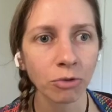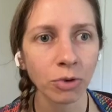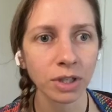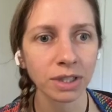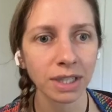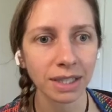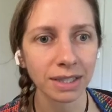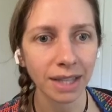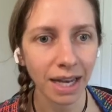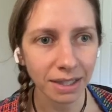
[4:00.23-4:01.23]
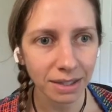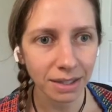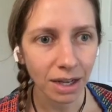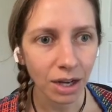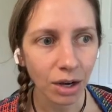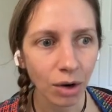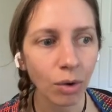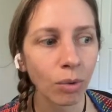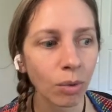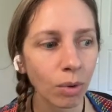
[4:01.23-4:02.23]
for success
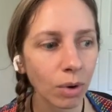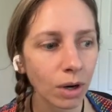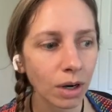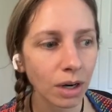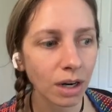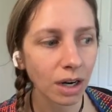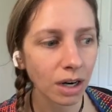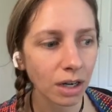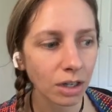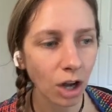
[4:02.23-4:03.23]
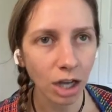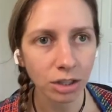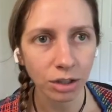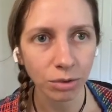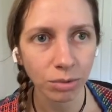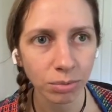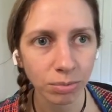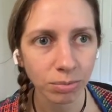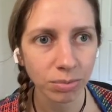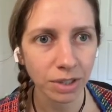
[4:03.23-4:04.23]
or not so
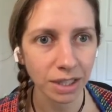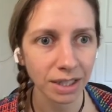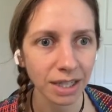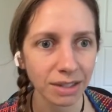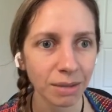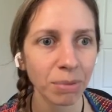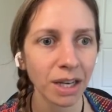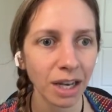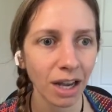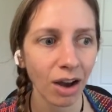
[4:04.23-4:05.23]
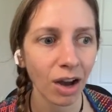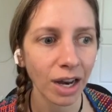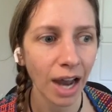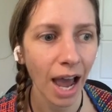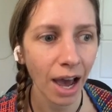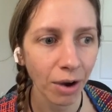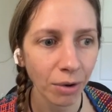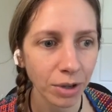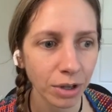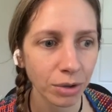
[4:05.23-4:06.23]
success, depending on
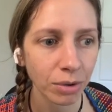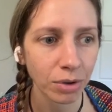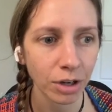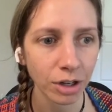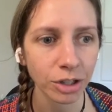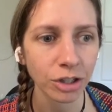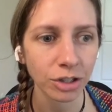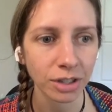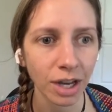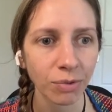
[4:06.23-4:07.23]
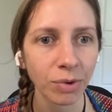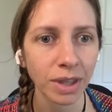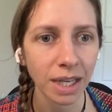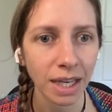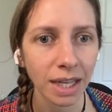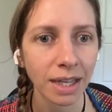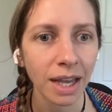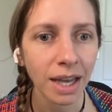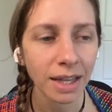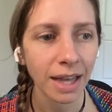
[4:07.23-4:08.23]
how you nourish yourself within
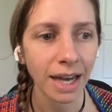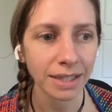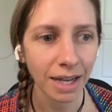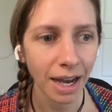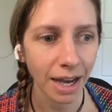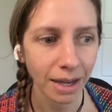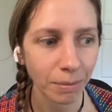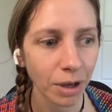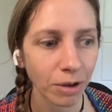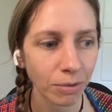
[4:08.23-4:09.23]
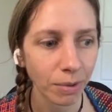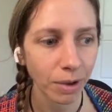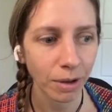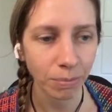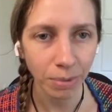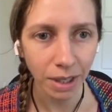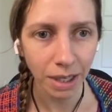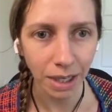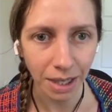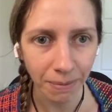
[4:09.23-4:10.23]
that time of
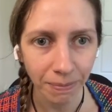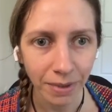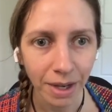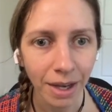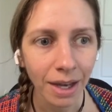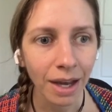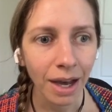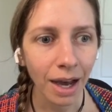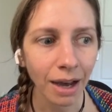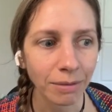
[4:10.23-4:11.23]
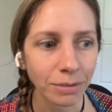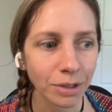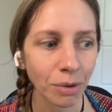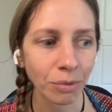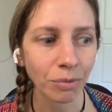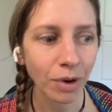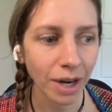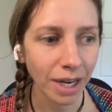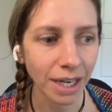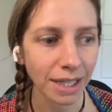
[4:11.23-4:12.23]
bleeding. So for
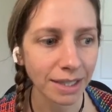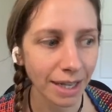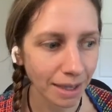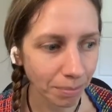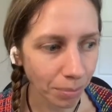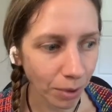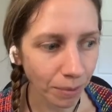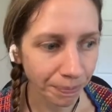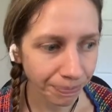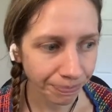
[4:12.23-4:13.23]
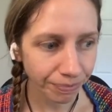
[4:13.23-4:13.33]
an example,